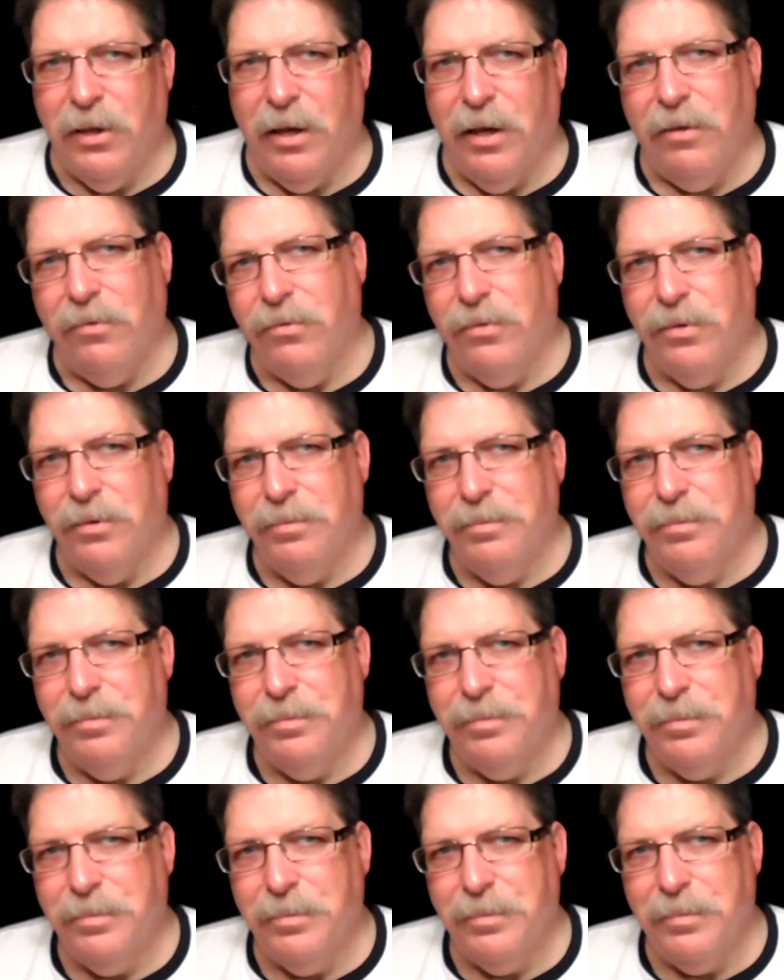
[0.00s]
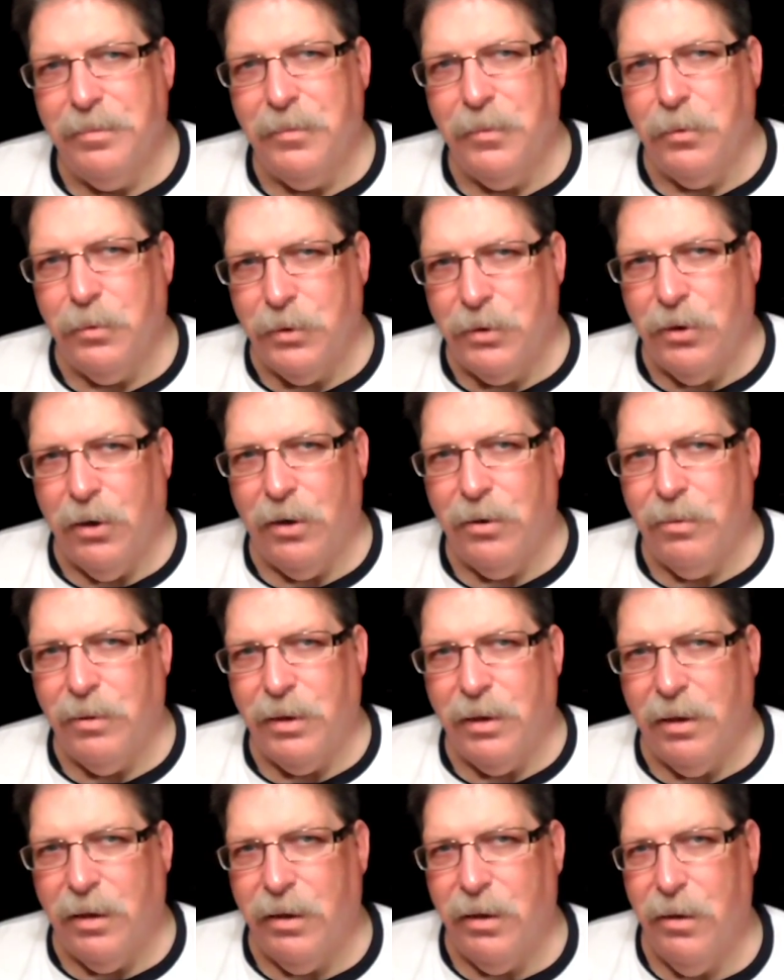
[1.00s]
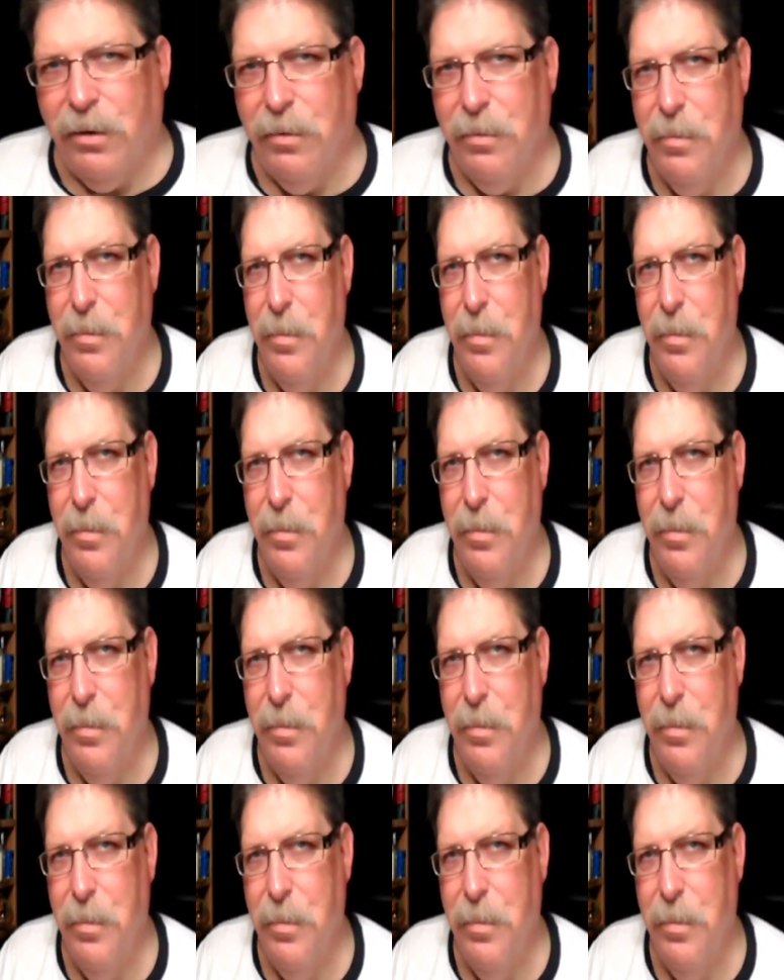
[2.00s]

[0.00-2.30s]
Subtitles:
be safe, and we'll talk with you